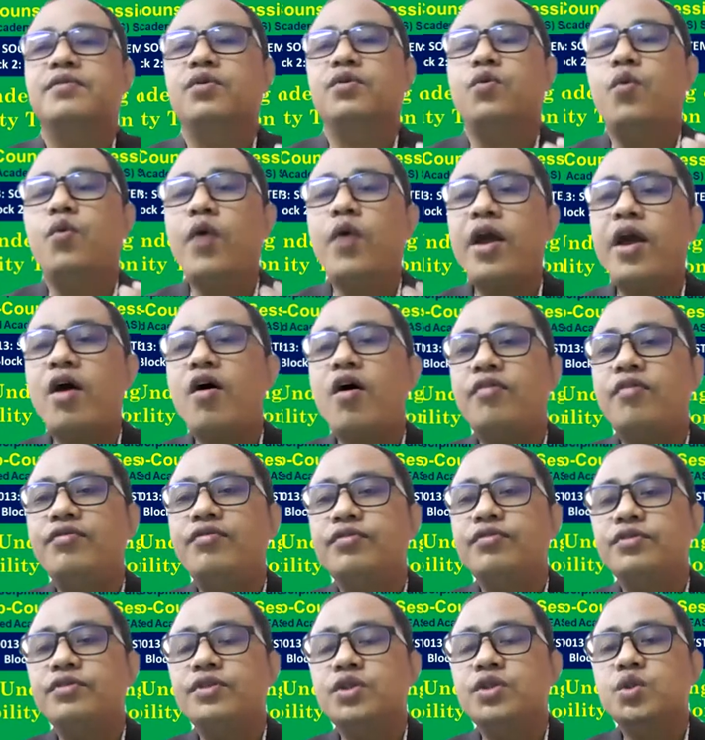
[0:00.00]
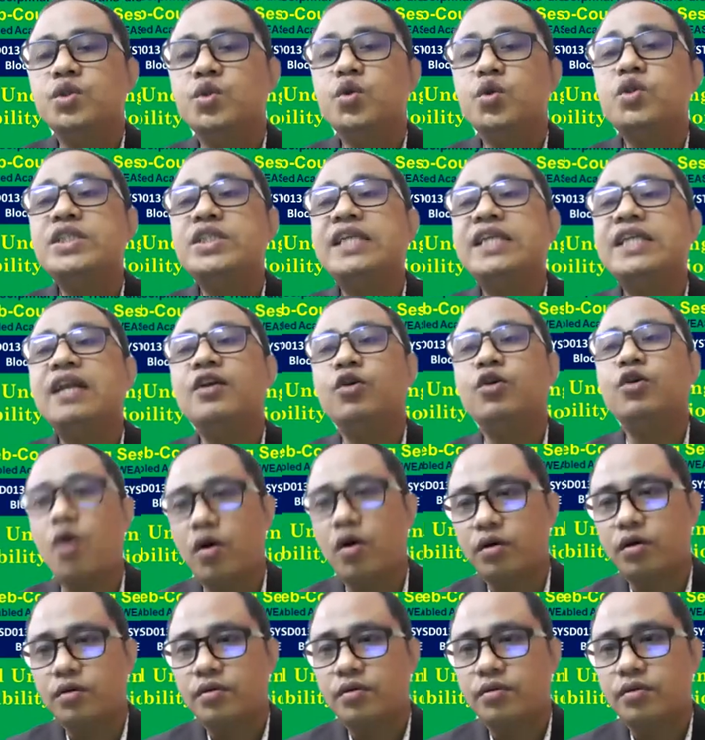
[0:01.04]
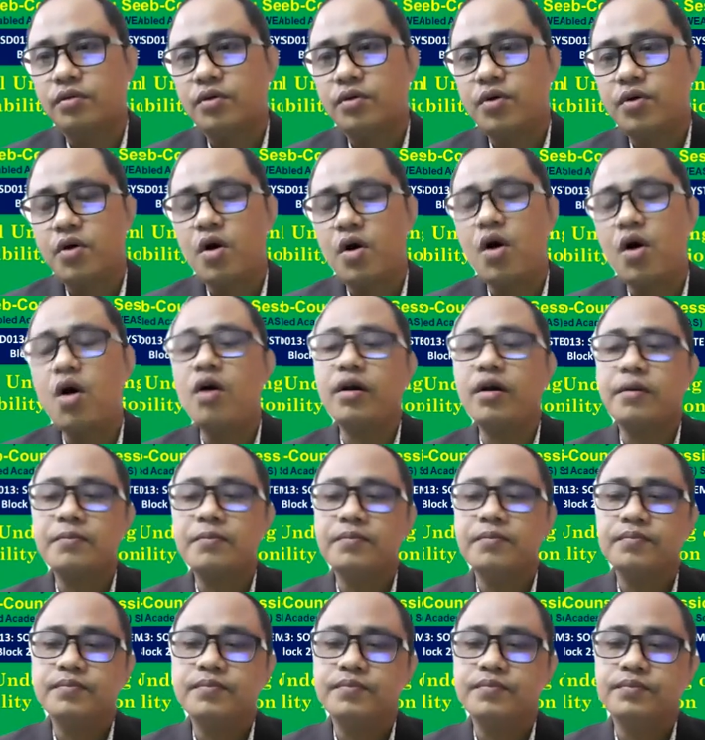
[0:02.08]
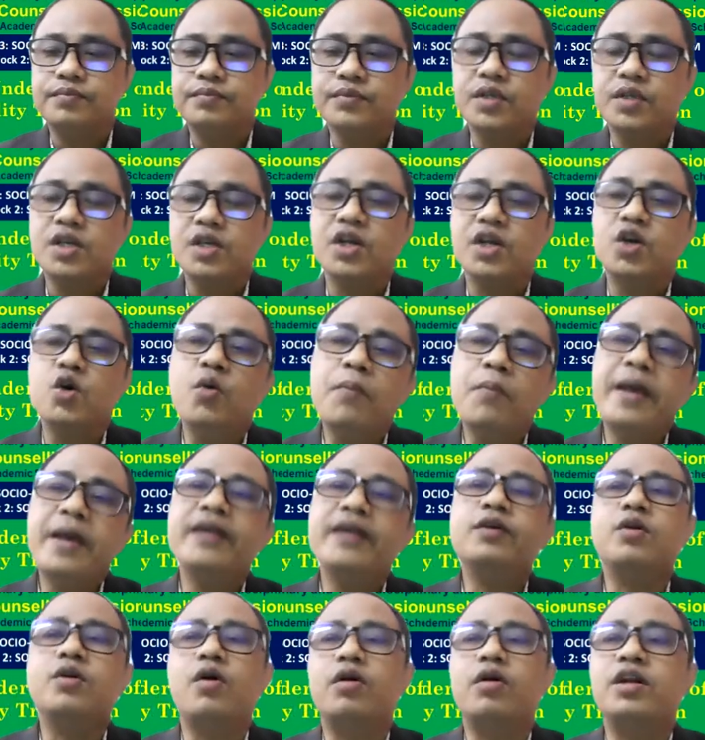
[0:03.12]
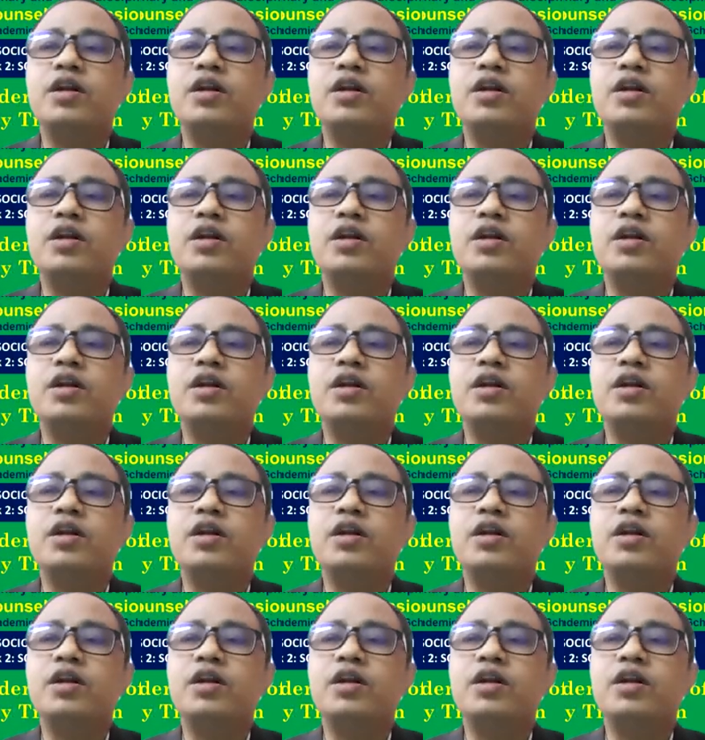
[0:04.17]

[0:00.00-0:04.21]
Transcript: way of social growth or human growth,